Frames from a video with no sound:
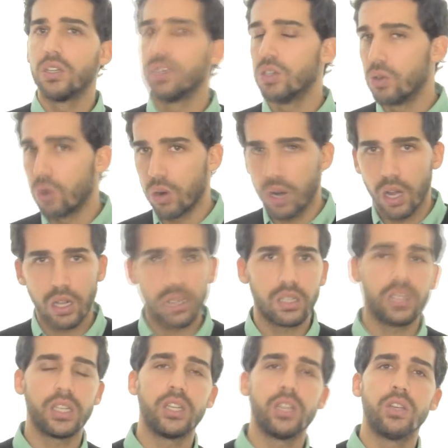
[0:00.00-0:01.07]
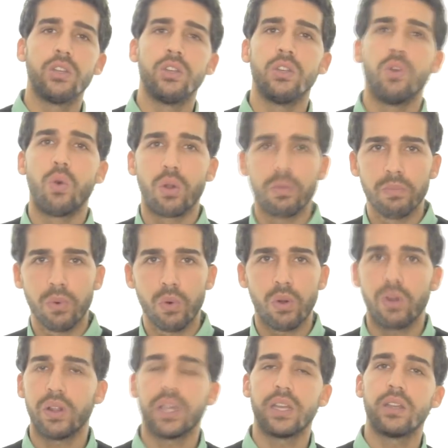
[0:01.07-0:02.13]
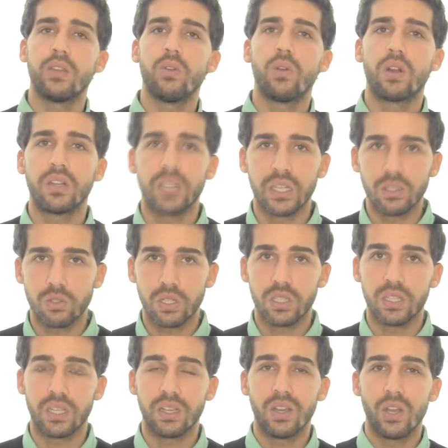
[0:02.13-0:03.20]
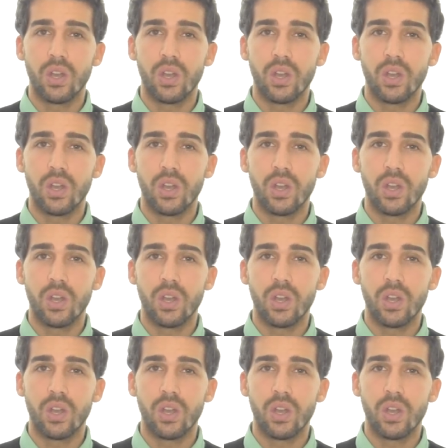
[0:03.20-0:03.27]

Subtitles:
you're ugly, you're boring, you're uninteresting."